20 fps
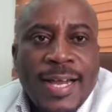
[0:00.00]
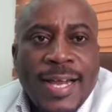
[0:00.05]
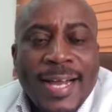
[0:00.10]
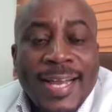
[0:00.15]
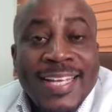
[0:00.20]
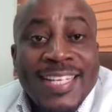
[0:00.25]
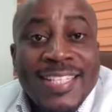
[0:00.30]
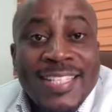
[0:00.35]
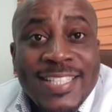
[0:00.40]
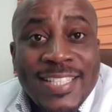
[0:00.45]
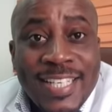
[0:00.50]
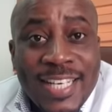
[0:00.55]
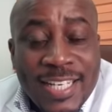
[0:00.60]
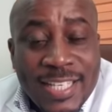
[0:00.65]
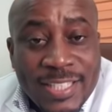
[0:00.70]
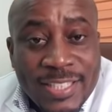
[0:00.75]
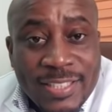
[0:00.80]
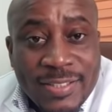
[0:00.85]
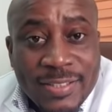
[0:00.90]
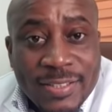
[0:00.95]

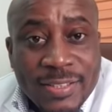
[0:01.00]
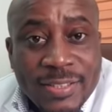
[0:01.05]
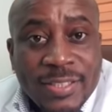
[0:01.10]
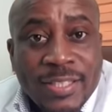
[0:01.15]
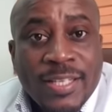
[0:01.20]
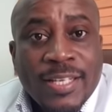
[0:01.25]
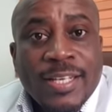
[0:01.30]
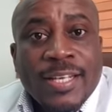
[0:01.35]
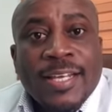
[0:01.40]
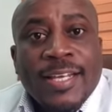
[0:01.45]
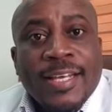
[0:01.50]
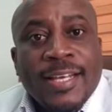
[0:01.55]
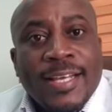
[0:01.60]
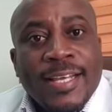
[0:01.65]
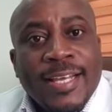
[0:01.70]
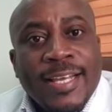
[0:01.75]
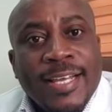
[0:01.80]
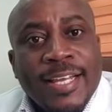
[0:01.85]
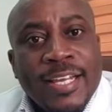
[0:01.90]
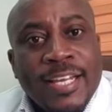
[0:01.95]
Ideally,
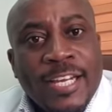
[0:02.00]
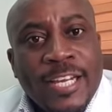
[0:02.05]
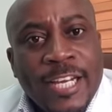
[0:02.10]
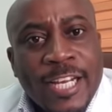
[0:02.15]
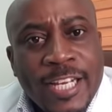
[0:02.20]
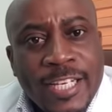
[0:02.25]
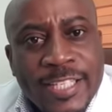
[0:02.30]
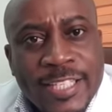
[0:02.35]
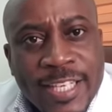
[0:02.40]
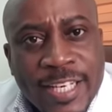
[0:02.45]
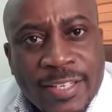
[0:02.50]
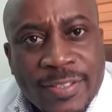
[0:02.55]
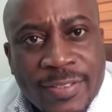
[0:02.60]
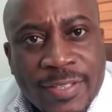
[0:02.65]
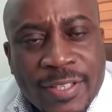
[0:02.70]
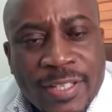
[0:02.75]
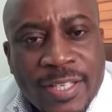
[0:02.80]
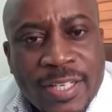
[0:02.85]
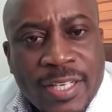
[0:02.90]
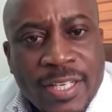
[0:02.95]
a hernia
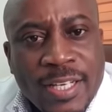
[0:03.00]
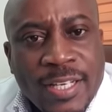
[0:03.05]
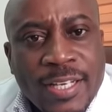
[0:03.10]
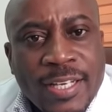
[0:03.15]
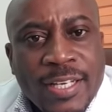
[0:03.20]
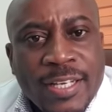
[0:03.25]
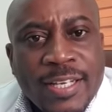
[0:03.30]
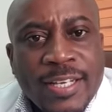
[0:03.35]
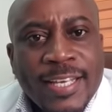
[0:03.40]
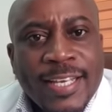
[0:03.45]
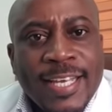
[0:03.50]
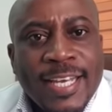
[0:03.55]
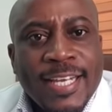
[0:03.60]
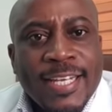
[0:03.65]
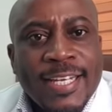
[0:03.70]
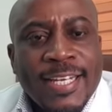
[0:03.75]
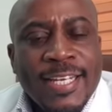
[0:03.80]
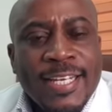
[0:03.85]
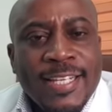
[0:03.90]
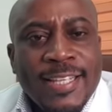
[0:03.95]

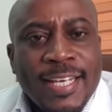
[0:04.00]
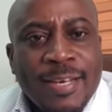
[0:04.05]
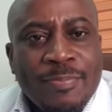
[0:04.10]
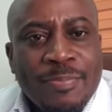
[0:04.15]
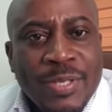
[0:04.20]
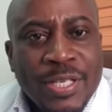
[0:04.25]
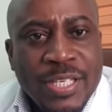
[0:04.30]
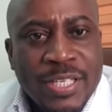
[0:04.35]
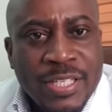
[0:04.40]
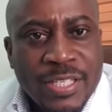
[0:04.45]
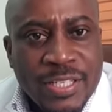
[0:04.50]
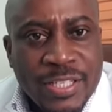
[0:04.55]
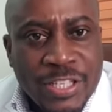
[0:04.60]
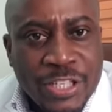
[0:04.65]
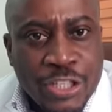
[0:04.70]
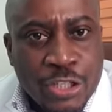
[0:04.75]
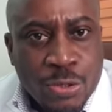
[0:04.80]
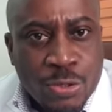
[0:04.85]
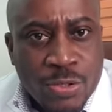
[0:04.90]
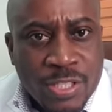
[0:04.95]
can either be
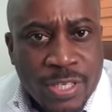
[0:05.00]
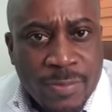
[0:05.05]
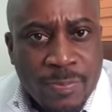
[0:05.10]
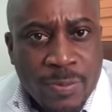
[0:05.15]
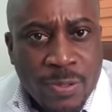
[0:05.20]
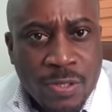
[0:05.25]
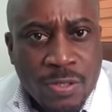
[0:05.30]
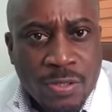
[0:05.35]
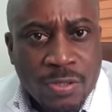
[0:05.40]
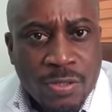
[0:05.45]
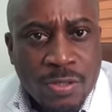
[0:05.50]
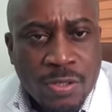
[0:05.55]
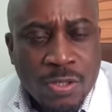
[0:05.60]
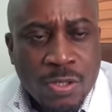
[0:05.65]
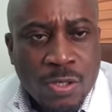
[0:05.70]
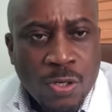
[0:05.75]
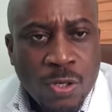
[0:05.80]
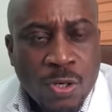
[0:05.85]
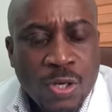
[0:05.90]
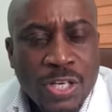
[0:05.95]
reducible
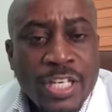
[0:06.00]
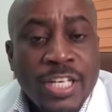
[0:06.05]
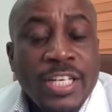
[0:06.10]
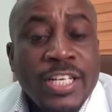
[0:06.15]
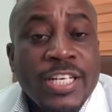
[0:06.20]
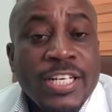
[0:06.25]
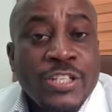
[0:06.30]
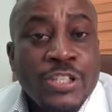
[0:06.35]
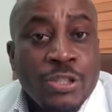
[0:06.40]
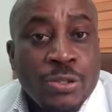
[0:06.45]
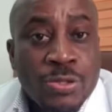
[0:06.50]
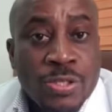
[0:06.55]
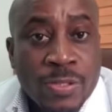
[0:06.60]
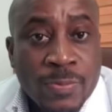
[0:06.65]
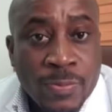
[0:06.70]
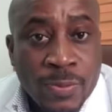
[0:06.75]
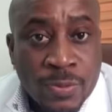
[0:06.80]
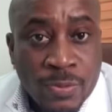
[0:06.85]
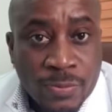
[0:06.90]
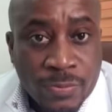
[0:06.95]
or
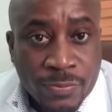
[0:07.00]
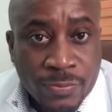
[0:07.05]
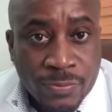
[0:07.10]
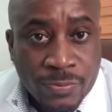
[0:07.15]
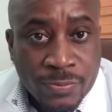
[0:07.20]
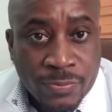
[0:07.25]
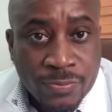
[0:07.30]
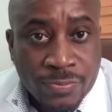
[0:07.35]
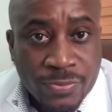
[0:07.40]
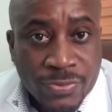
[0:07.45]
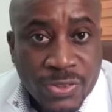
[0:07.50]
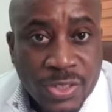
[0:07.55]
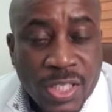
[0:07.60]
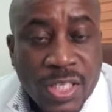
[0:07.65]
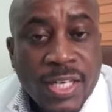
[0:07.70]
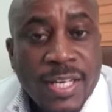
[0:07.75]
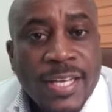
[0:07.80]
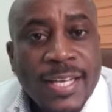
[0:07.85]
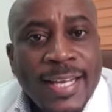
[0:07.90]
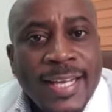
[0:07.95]
irreducible.
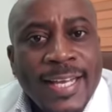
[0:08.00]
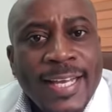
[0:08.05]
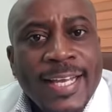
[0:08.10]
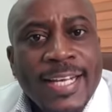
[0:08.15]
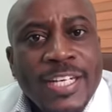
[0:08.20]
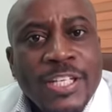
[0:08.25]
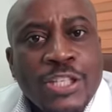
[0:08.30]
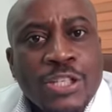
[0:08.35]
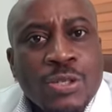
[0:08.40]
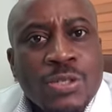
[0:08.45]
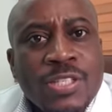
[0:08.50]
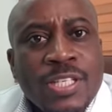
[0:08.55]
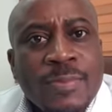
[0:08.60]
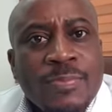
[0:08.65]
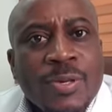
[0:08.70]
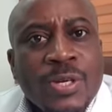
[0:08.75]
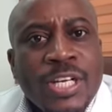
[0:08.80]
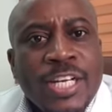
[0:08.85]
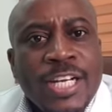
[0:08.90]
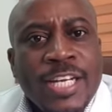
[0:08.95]
A
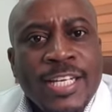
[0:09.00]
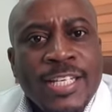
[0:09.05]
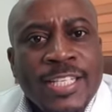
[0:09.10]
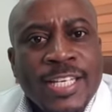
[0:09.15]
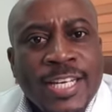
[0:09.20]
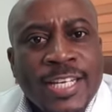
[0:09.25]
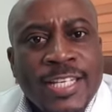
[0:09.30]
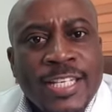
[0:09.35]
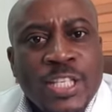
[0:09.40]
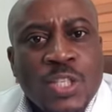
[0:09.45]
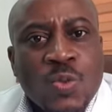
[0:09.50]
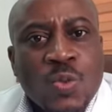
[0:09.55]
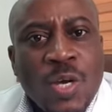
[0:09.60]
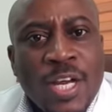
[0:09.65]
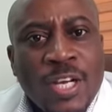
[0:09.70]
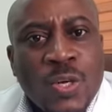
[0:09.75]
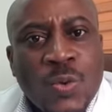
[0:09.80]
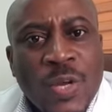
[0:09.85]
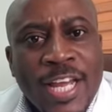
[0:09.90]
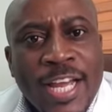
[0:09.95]
reducible hernia is
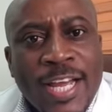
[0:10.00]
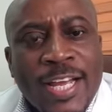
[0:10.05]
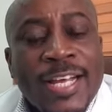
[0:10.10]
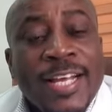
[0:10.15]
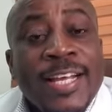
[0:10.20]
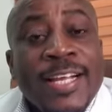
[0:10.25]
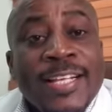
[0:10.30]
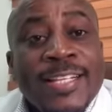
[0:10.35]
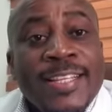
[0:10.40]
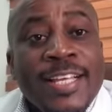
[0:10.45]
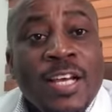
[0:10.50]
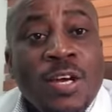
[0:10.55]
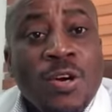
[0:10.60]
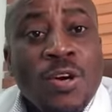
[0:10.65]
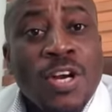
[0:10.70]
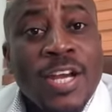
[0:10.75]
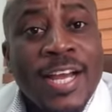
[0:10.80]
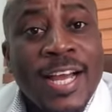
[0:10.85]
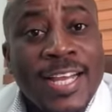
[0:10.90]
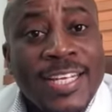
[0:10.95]
one where the
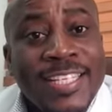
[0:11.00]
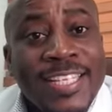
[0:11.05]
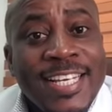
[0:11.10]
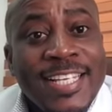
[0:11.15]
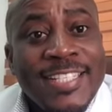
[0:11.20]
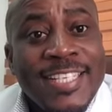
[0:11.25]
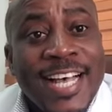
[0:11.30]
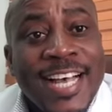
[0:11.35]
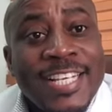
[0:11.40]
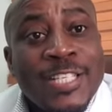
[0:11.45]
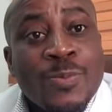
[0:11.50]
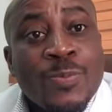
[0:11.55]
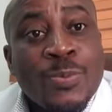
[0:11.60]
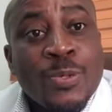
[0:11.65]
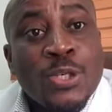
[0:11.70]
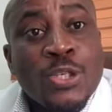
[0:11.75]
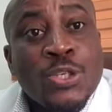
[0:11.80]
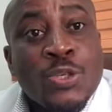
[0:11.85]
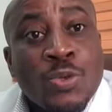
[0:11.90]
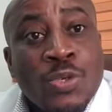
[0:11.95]
organ, yes, has
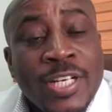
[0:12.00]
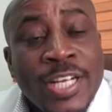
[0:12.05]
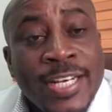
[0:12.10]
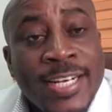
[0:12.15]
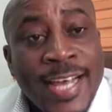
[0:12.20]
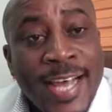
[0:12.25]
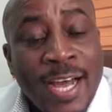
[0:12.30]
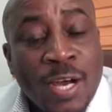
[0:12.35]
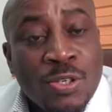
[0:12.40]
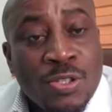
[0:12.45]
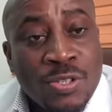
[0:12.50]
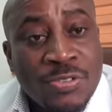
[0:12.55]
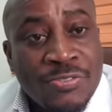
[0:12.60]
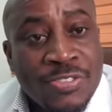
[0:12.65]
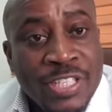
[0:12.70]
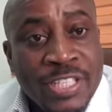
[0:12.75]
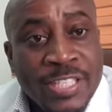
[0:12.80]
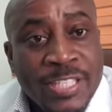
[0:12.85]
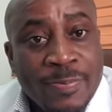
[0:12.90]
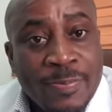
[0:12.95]
protruded out of
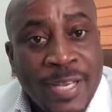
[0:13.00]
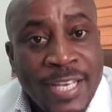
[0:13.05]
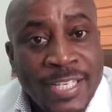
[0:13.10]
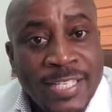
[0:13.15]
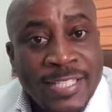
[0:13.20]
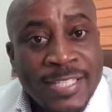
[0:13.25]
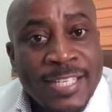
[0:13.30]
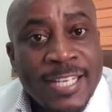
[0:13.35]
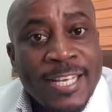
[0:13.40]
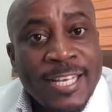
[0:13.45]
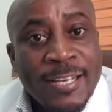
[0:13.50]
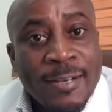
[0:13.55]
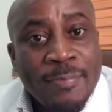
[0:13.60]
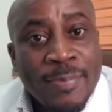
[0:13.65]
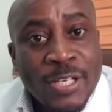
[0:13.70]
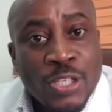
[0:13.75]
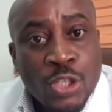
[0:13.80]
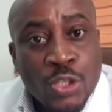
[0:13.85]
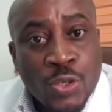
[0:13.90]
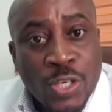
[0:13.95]
its space,
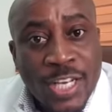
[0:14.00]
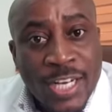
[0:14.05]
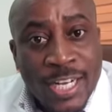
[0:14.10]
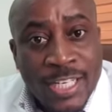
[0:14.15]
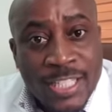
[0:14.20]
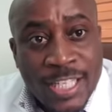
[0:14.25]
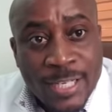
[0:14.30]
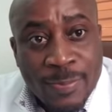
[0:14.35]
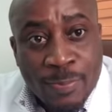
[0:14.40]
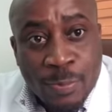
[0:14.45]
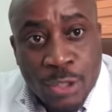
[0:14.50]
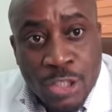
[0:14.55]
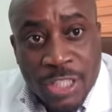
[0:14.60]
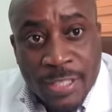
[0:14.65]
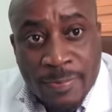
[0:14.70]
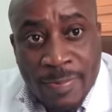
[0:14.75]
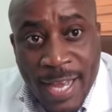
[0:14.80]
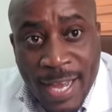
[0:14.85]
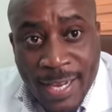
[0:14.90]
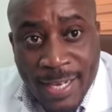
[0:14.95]
but you can actually push
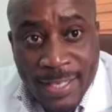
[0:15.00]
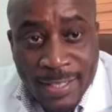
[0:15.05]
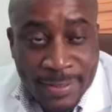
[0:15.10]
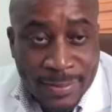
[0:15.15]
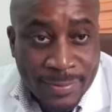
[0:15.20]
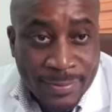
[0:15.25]
it back.